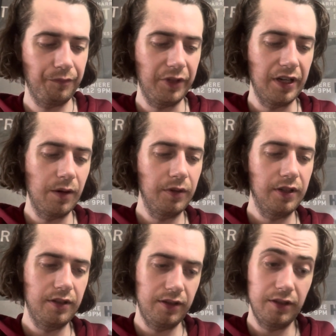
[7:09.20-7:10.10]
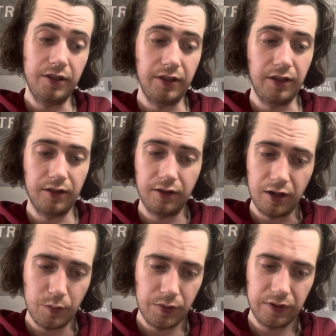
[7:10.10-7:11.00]
But now we're getting into the
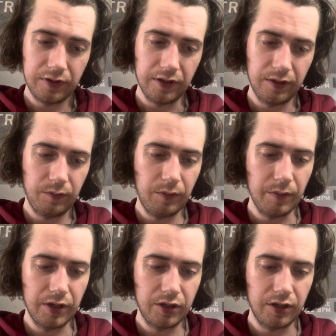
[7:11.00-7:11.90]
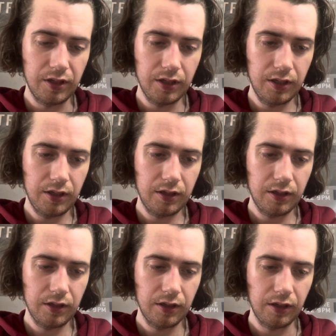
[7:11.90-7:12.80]
uncommons now that we mention it.
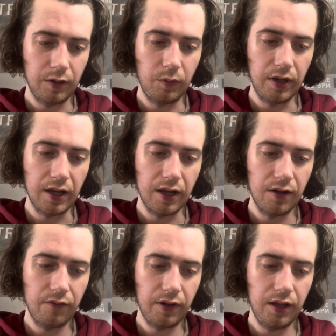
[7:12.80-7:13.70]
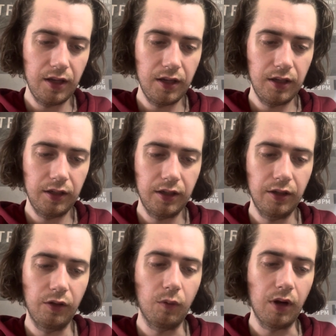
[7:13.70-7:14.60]
And we have a
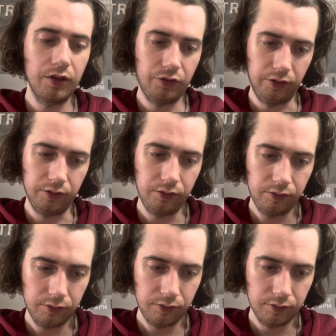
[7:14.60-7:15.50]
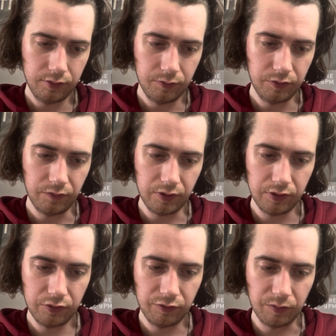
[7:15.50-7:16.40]
Kilowattrel,
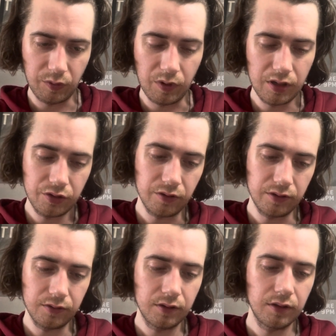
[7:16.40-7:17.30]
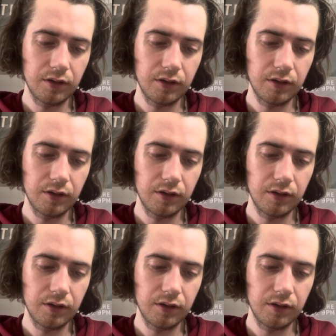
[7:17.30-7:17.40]
evolves from a Wattrel.